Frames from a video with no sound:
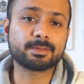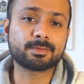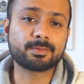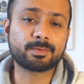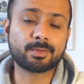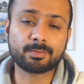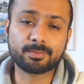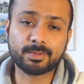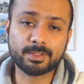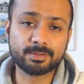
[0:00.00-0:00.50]

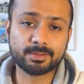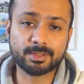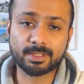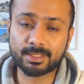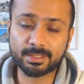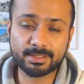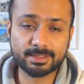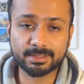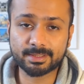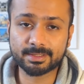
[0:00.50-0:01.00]
from which
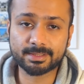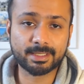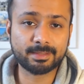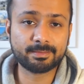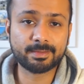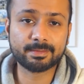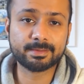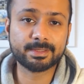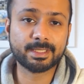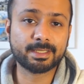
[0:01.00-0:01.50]
this is the same
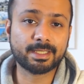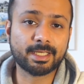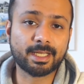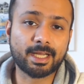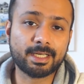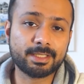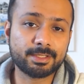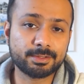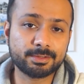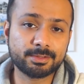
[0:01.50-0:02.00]
website that I
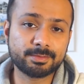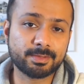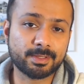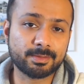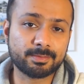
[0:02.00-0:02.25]
use